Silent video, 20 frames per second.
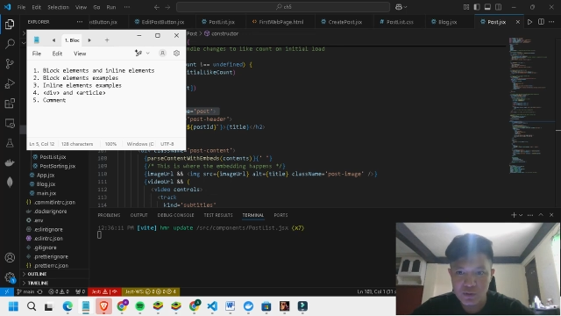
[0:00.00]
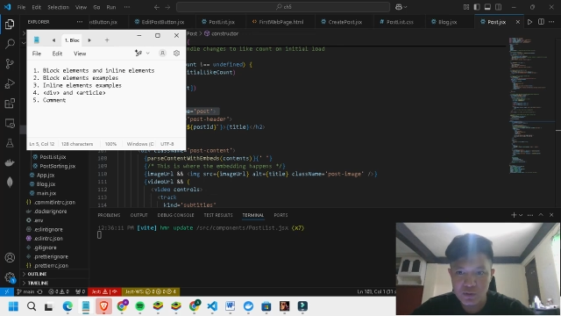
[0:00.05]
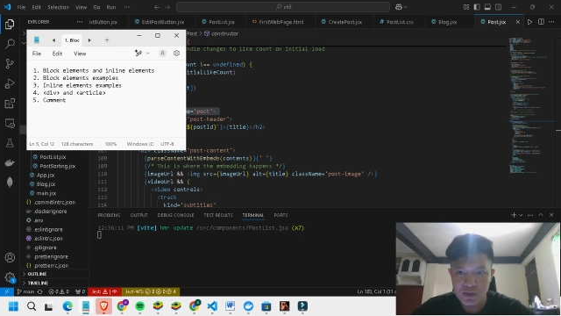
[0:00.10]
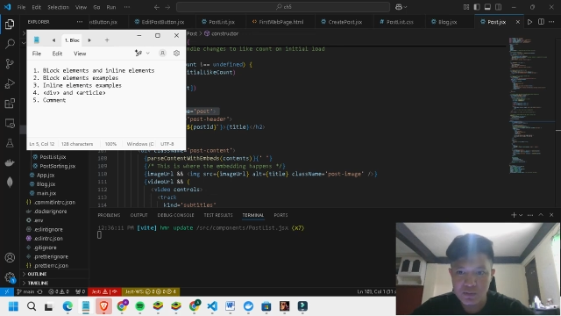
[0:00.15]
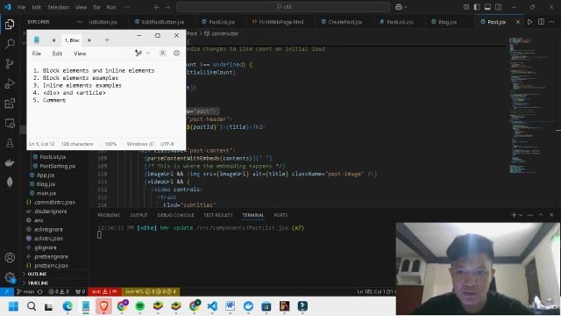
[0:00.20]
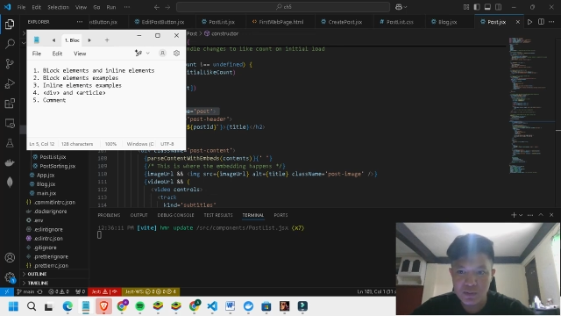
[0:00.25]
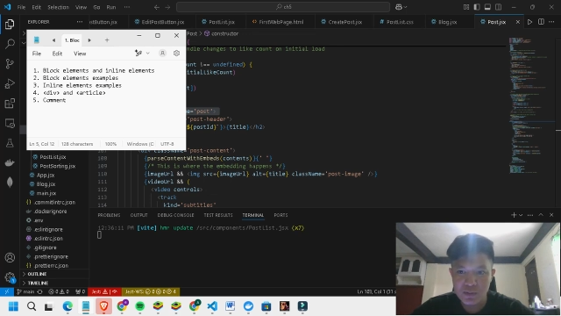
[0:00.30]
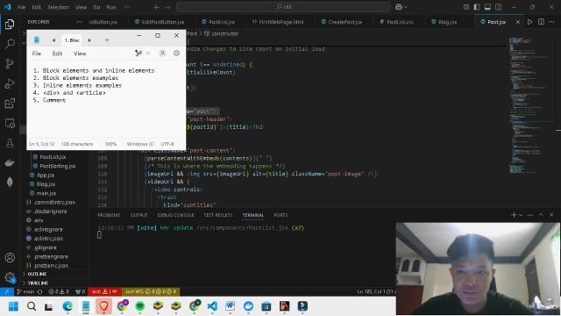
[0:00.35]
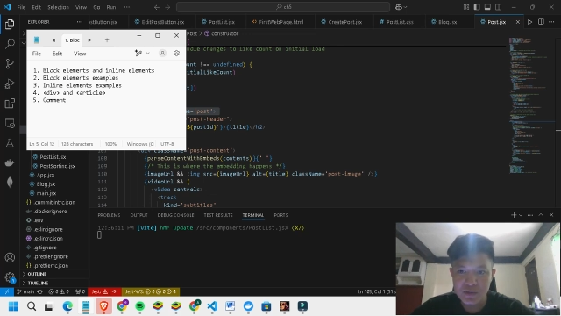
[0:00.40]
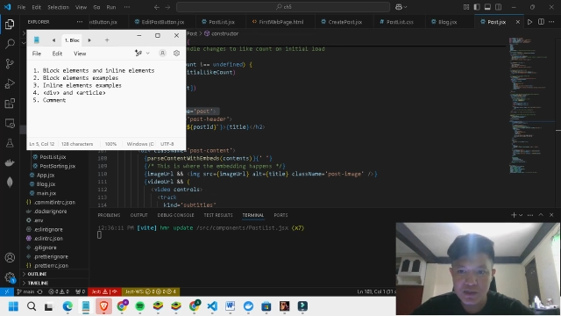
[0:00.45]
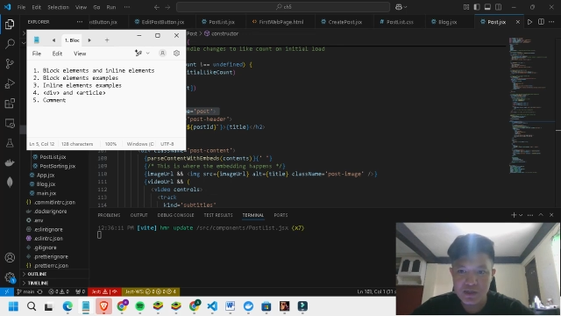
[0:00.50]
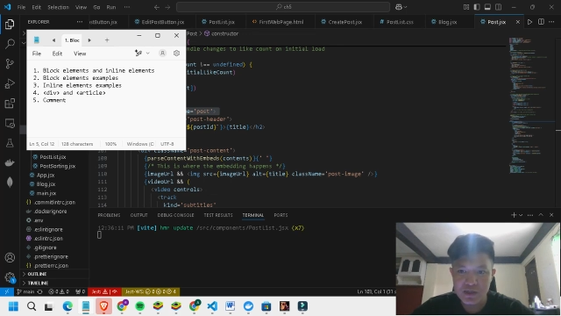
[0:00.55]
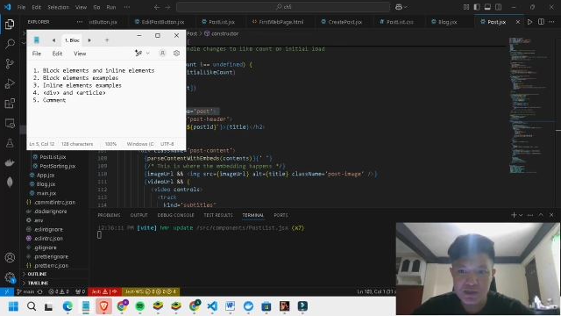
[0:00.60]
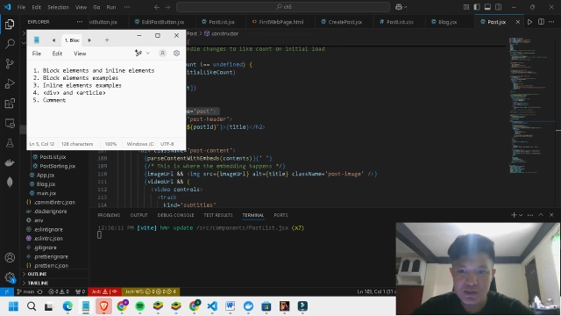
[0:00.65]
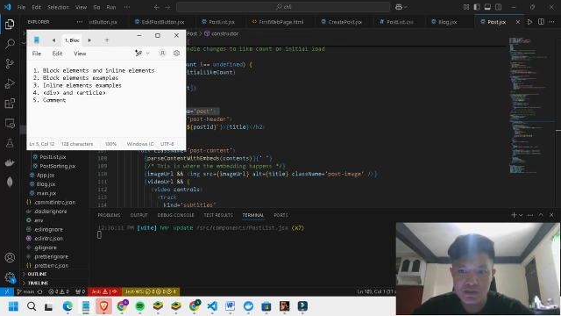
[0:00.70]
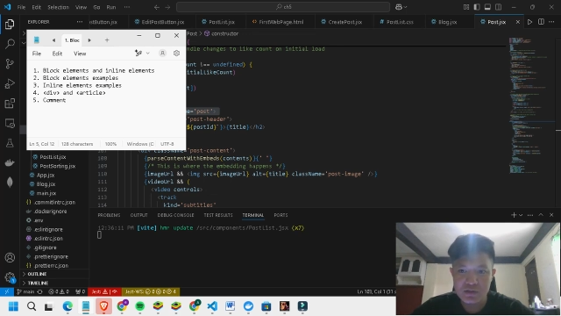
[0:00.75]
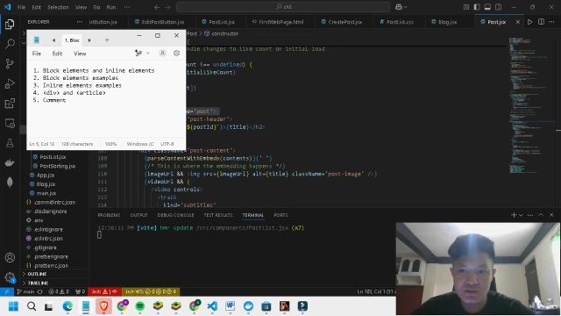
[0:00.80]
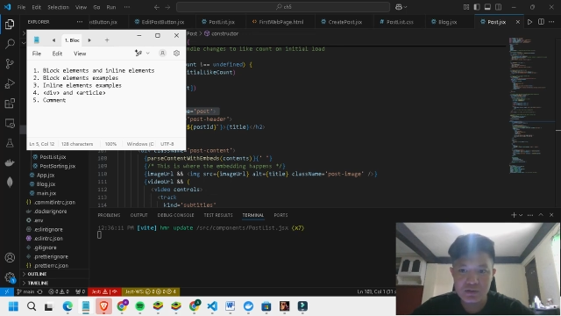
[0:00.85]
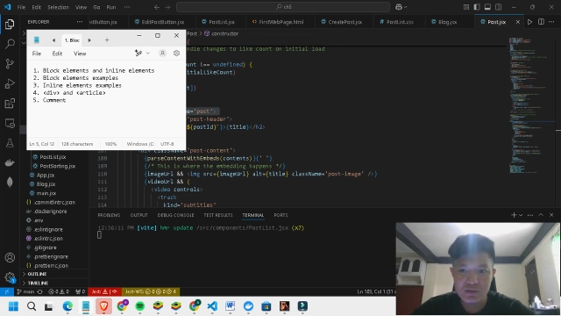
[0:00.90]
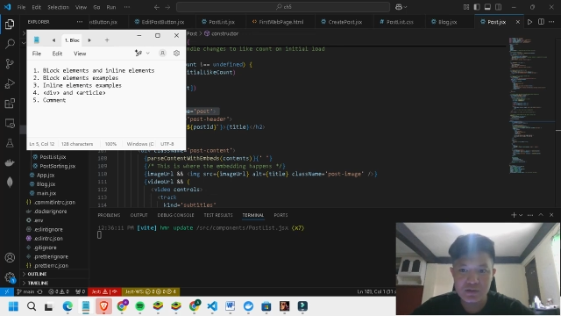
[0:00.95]
web
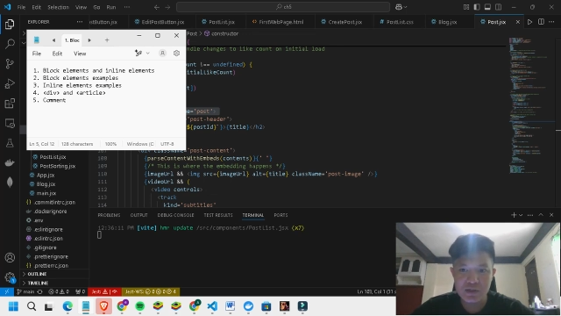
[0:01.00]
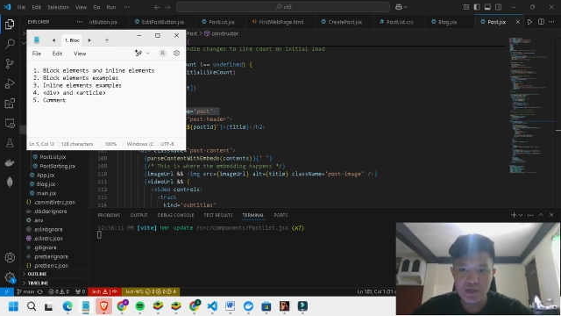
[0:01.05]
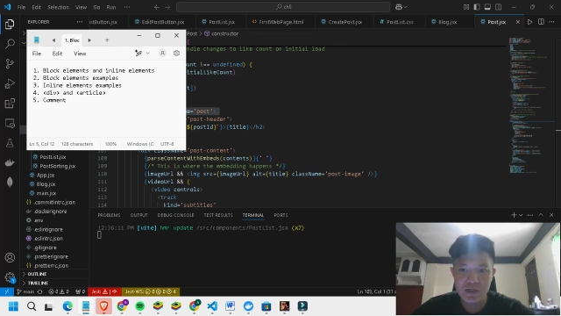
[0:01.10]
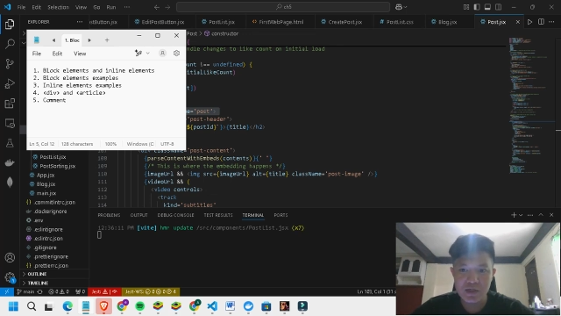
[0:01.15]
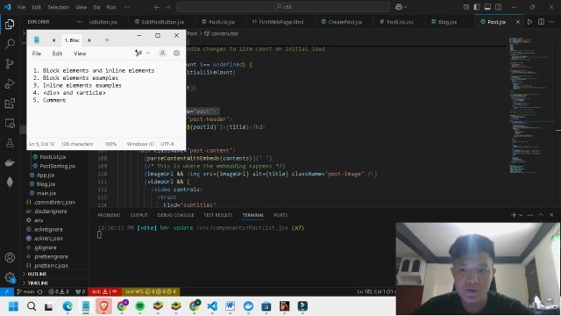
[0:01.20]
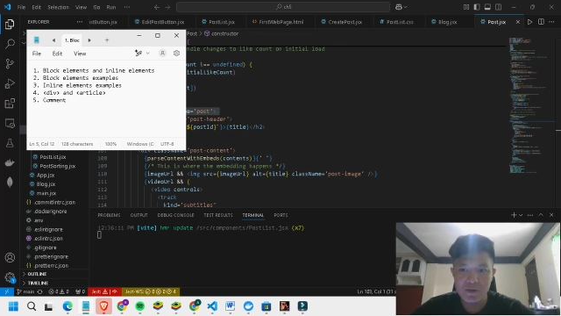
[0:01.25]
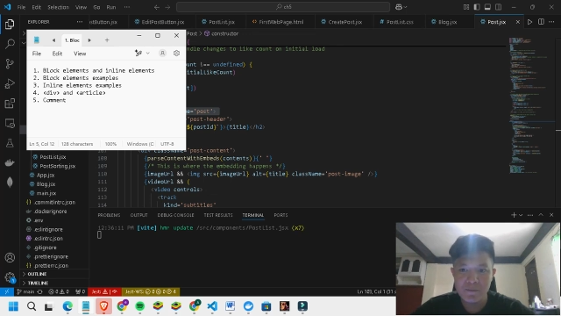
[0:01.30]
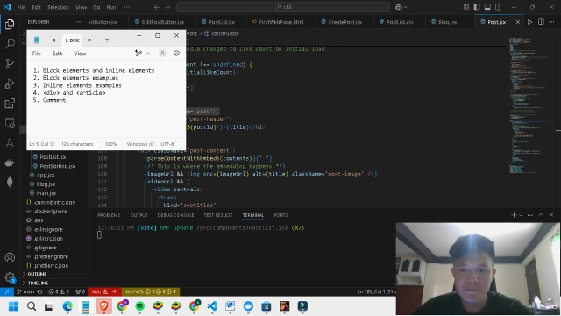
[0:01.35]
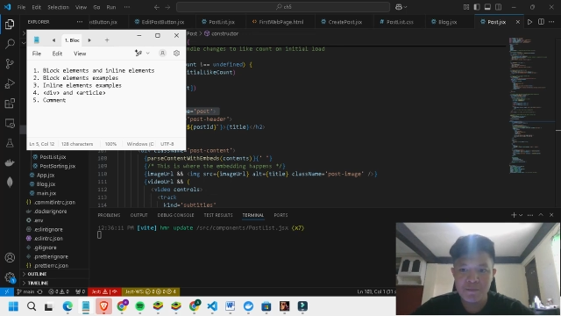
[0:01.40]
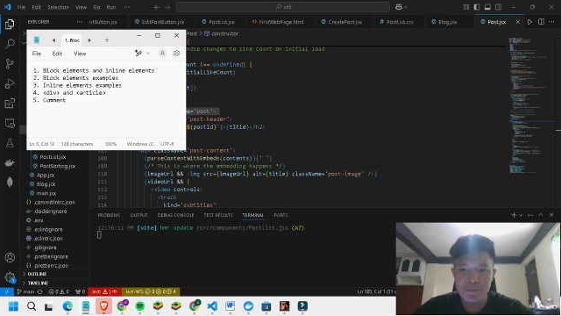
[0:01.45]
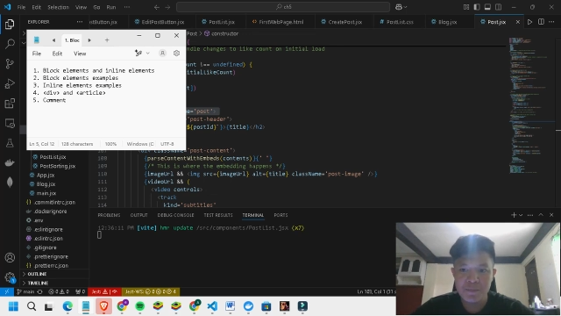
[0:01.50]
application today.